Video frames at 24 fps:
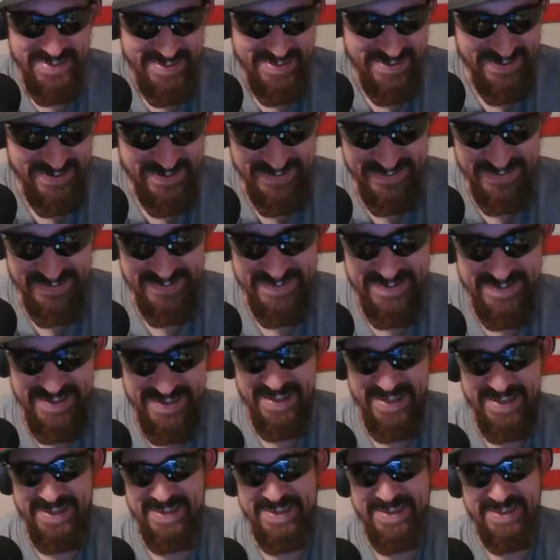
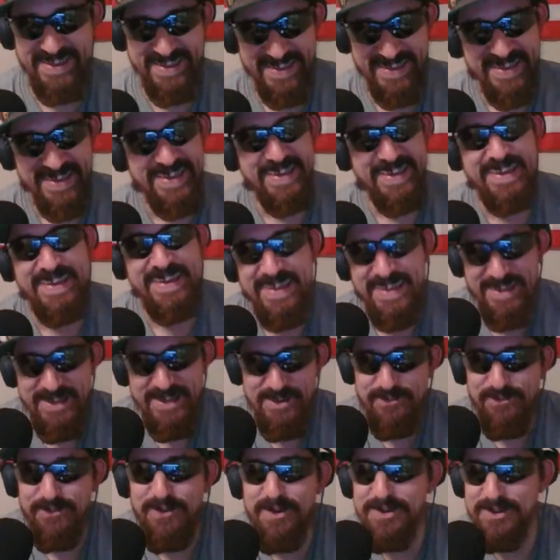Okay.
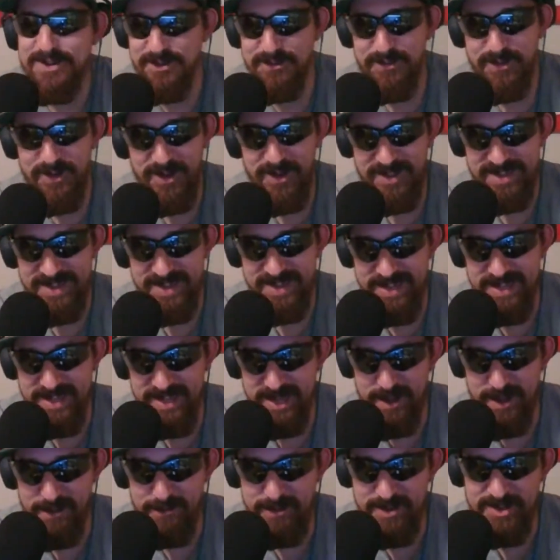First of all,
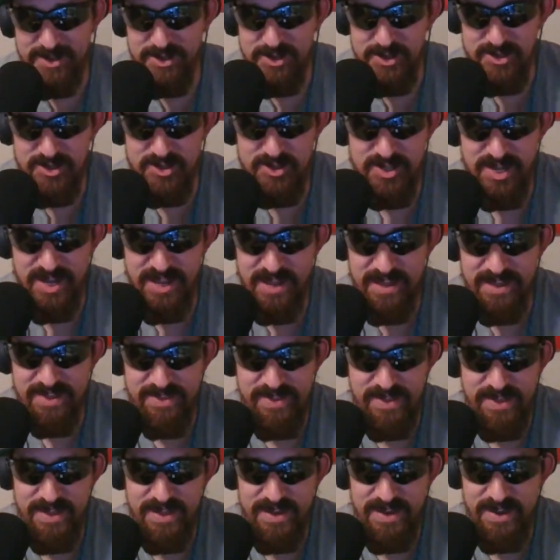let me just say
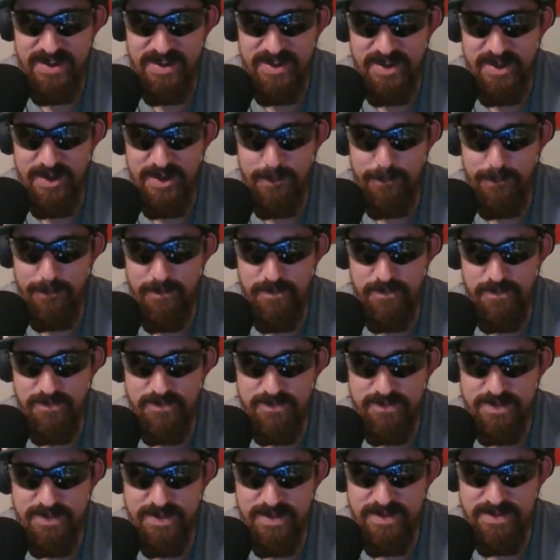that
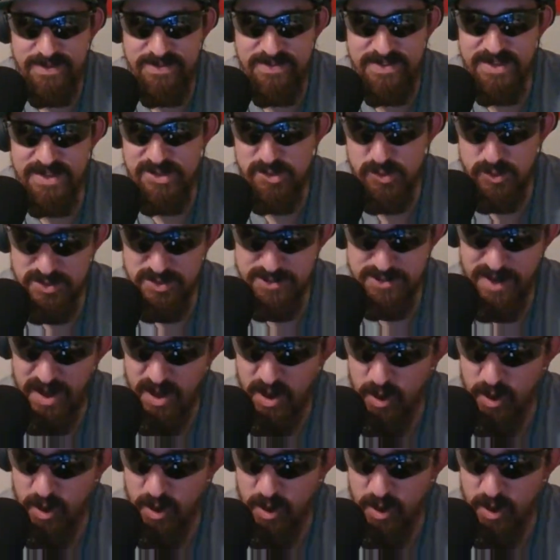this was my